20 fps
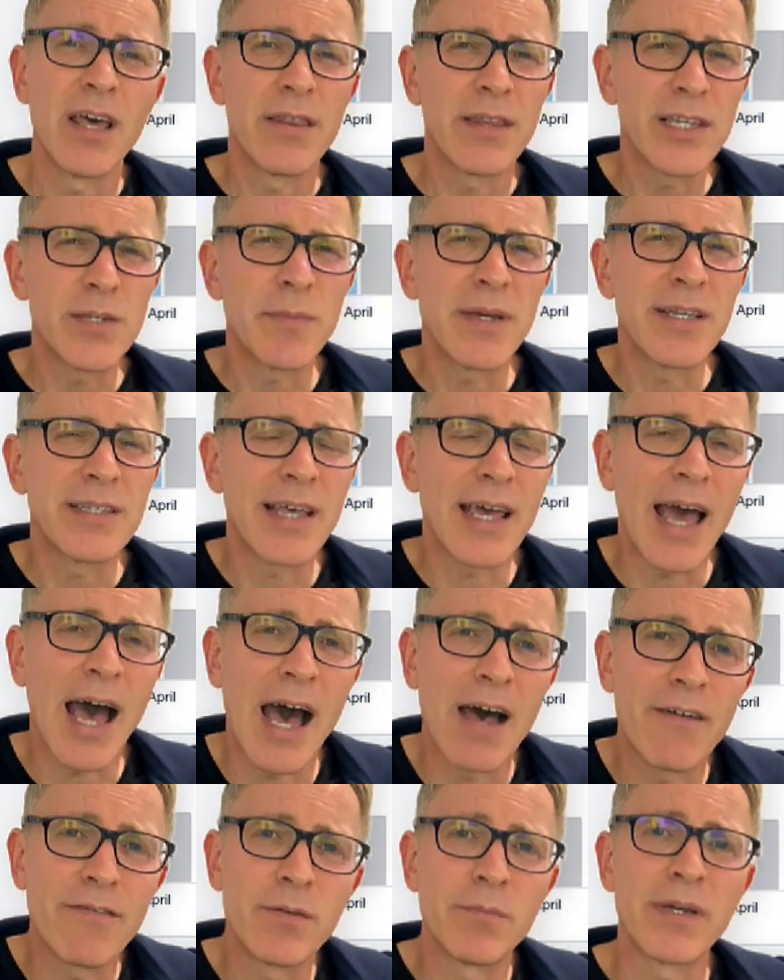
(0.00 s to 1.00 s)
This means they
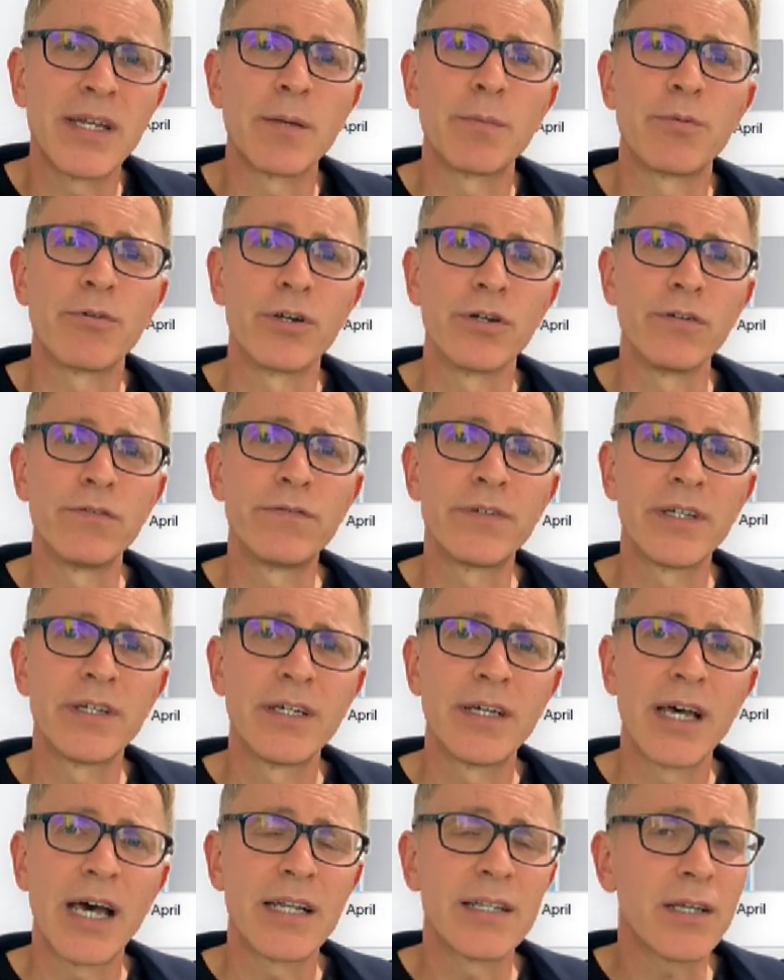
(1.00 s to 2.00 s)
haven't been approved
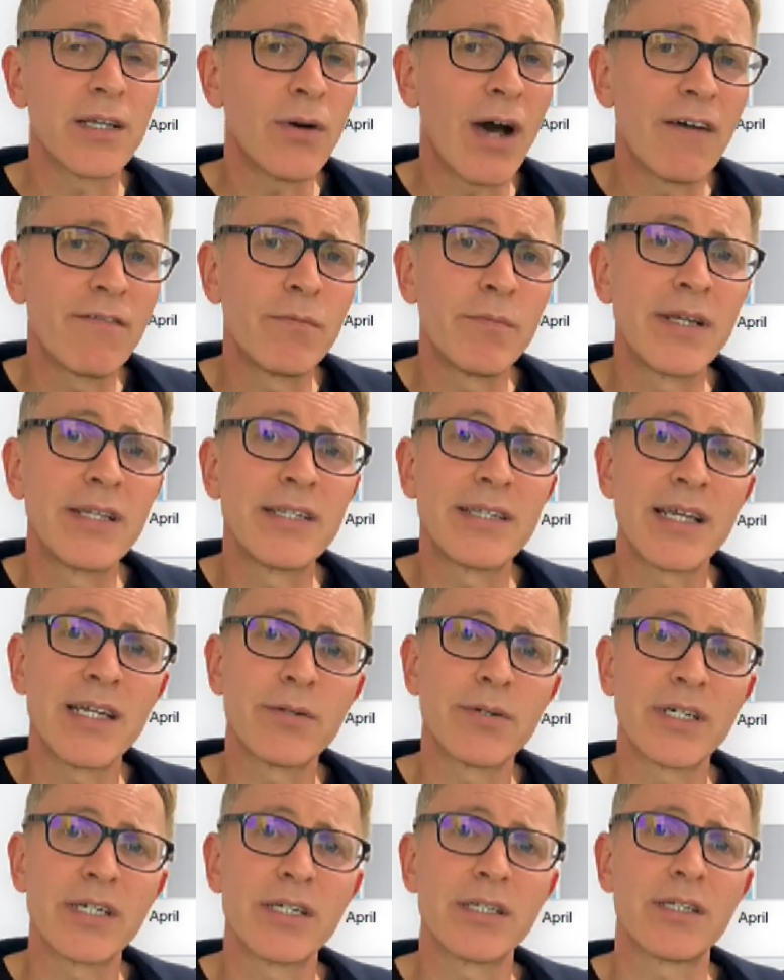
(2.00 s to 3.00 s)
and so haven't been sent
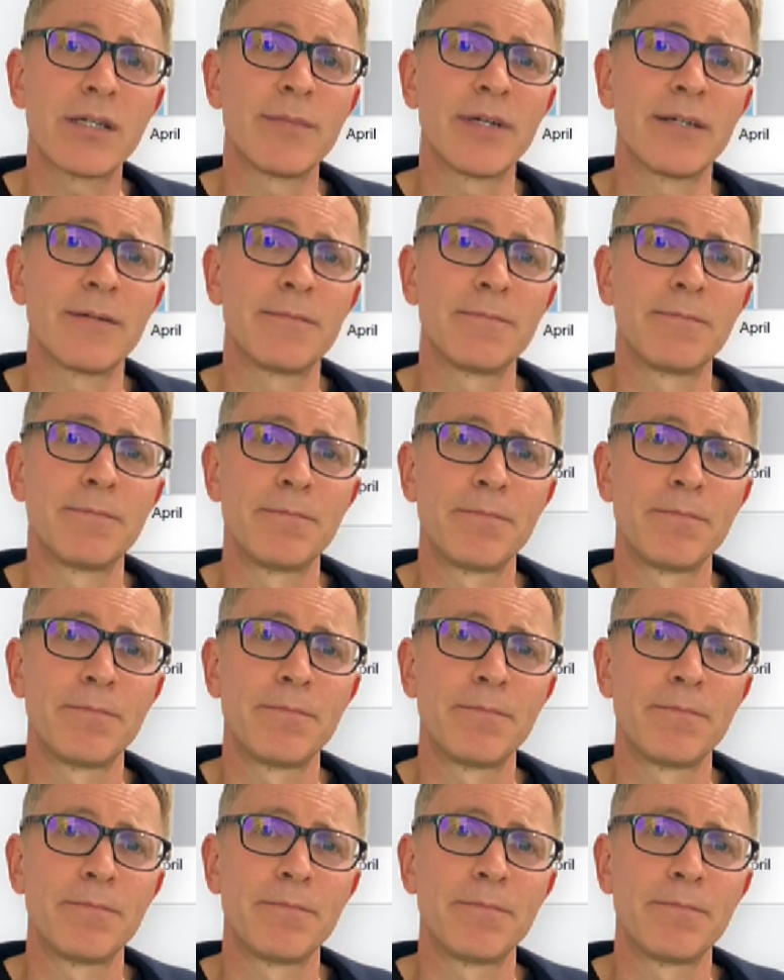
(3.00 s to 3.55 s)
to a customer.